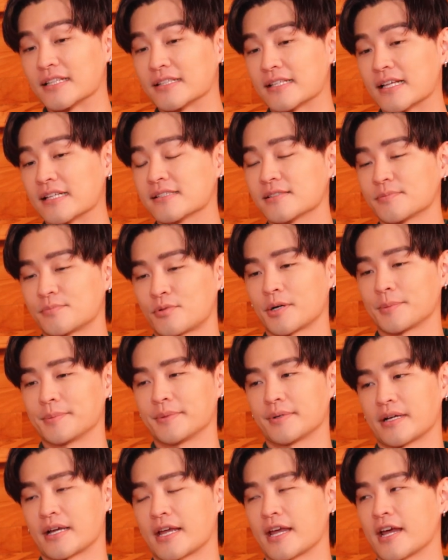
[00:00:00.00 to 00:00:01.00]
That's the
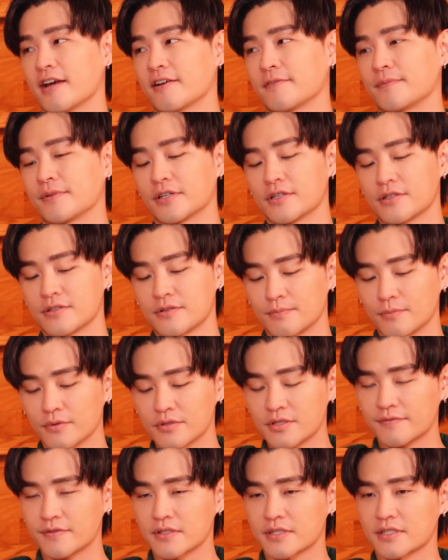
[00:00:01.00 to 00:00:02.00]
problem I have because
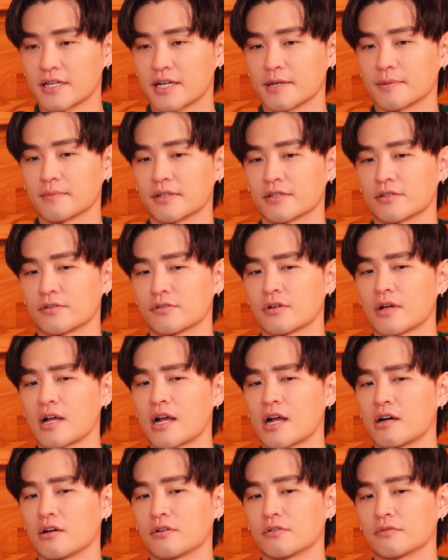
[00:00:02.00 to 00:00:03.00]
most of the time, like, you know,
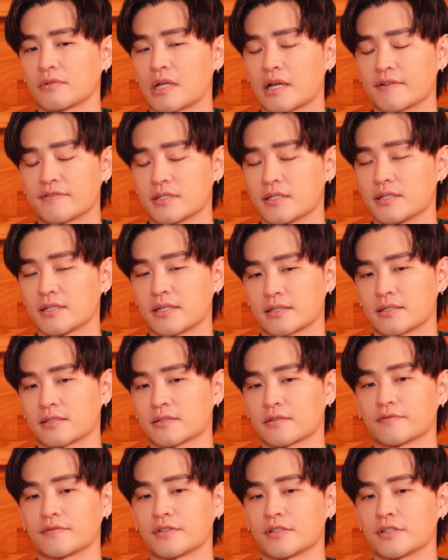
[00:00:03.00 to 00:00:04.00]
how I've seen like
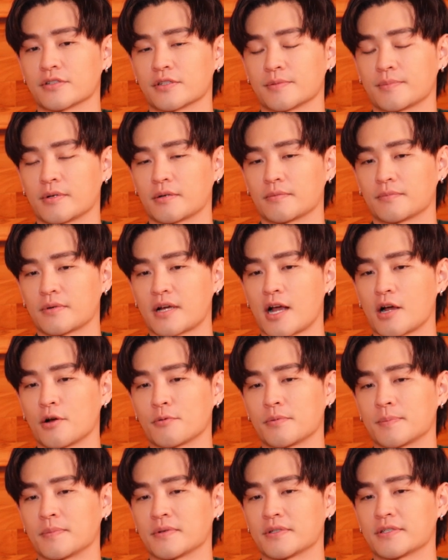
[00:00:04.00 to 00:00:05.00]
TikTok videos about how
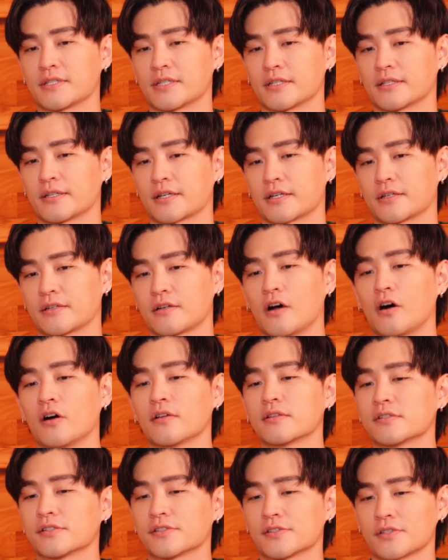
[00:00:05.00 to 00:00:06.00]
people say like all
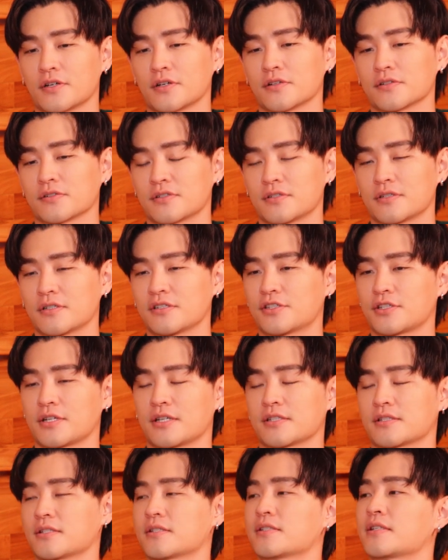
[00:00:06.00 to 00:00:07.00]
these songs
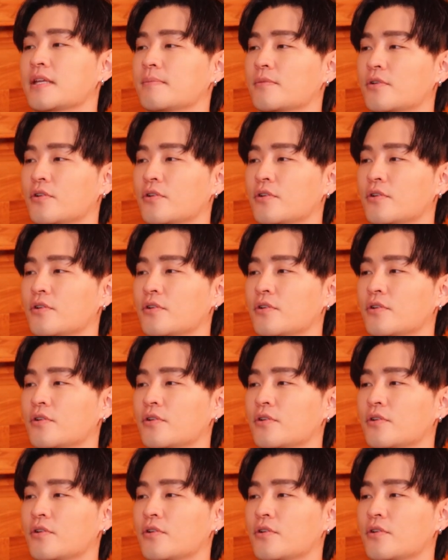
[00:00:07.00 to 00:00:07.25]
shares the same